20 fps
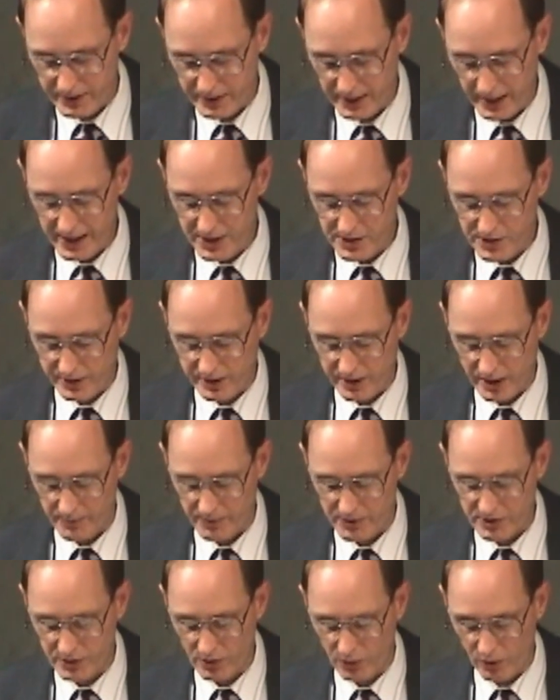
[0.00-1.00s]
The age to
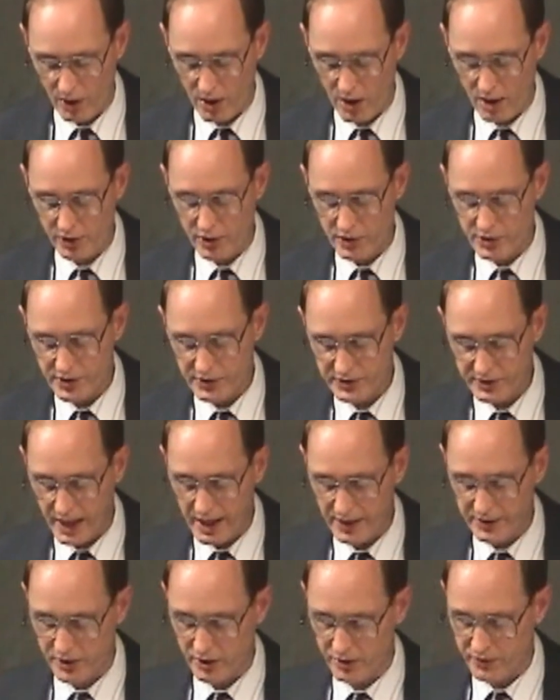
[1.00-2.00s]
come is no longer
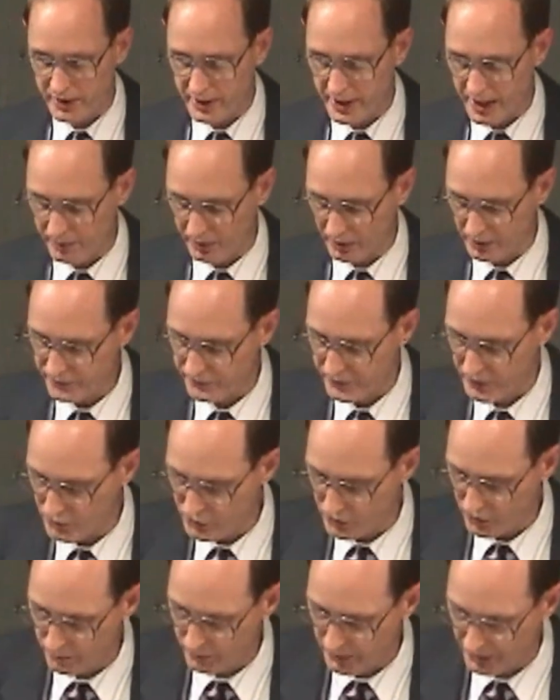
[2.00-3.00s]
just out there in the nebulous
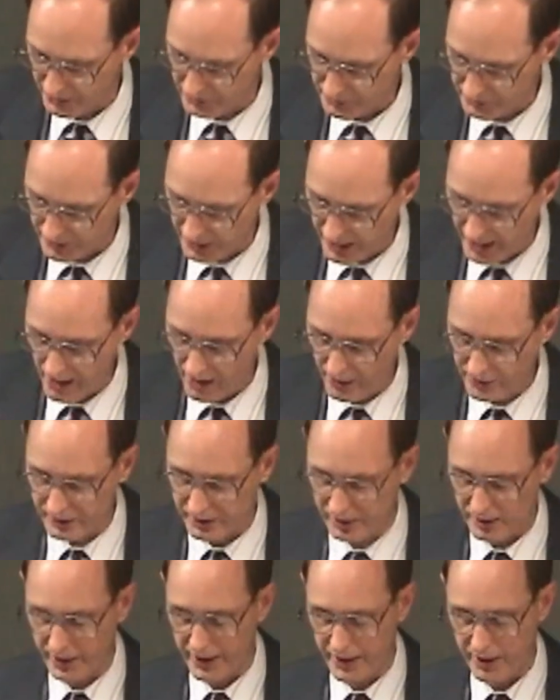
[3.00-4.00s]
future, but is now
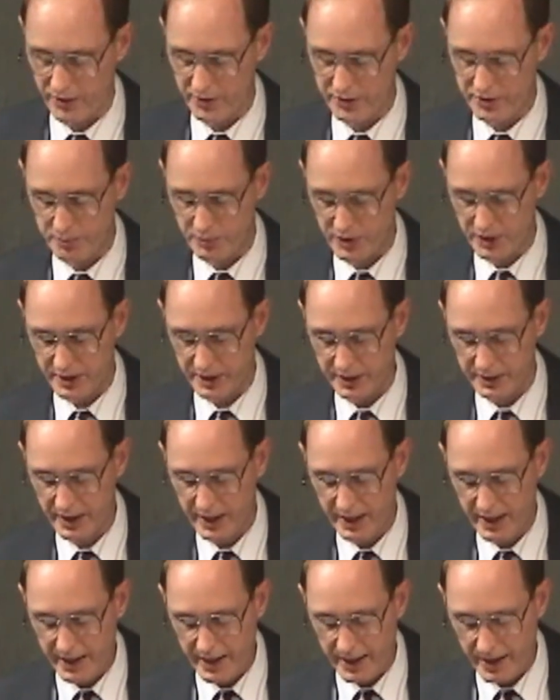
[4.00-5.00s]
declared to
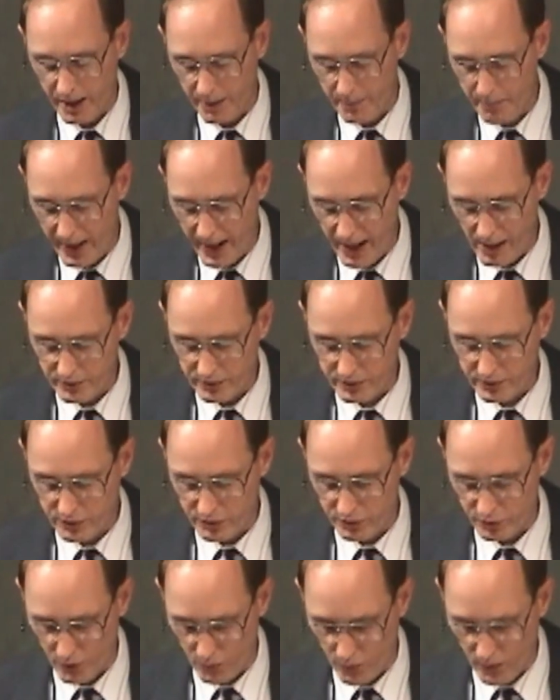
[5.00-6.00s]
be
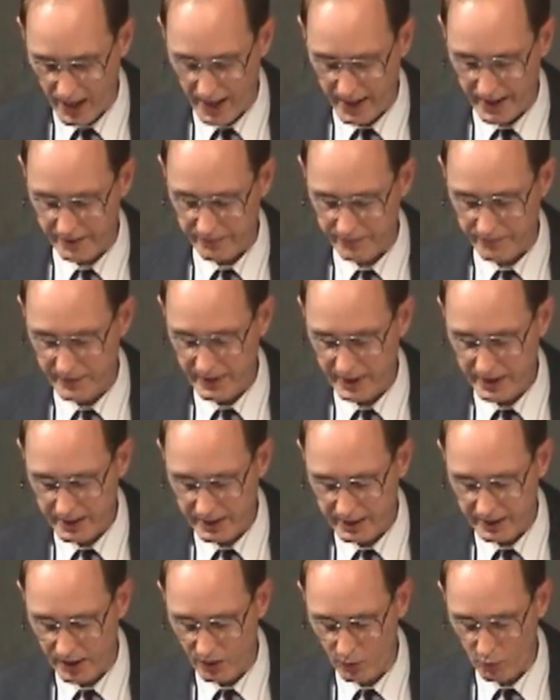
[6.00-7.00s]
about to arrive.
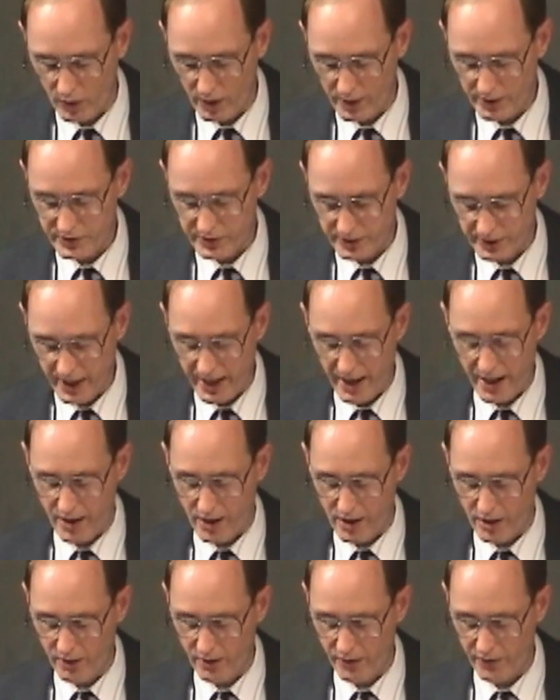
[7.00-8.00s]
It was
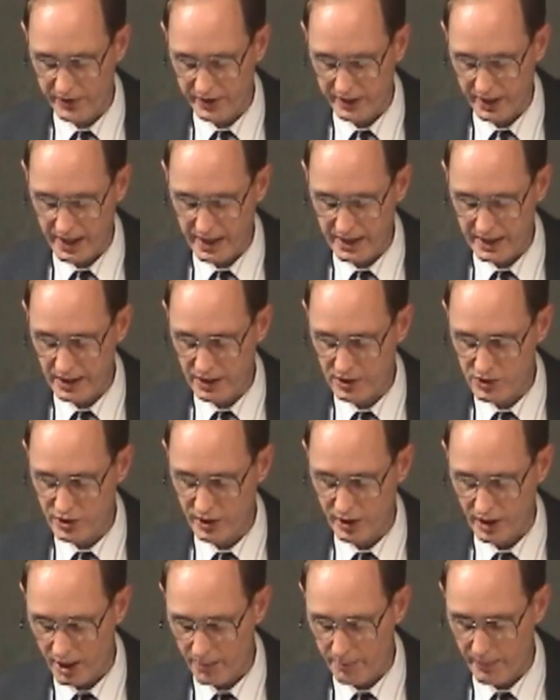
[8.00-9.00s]
now the
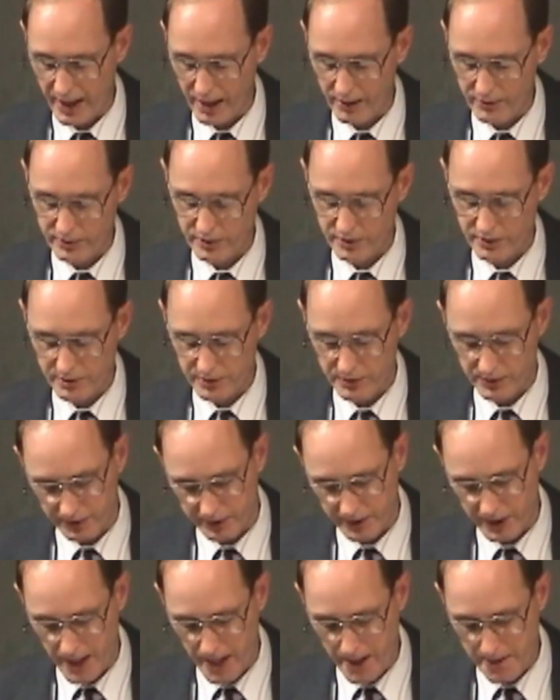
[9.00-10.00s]
age about
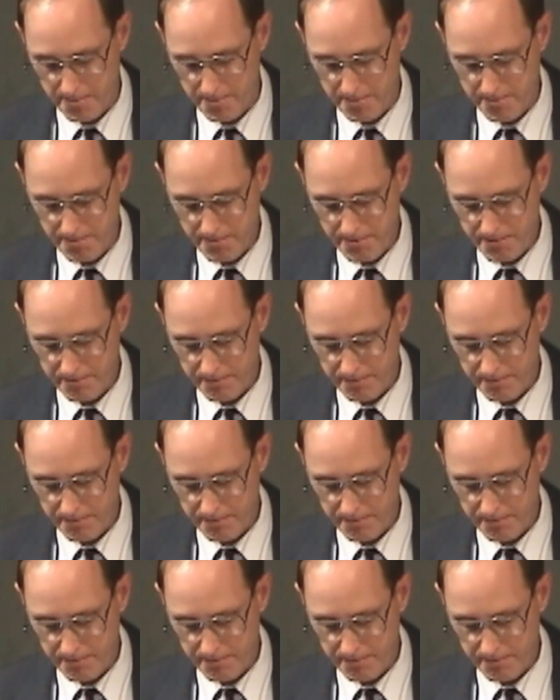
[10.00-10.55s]
to come.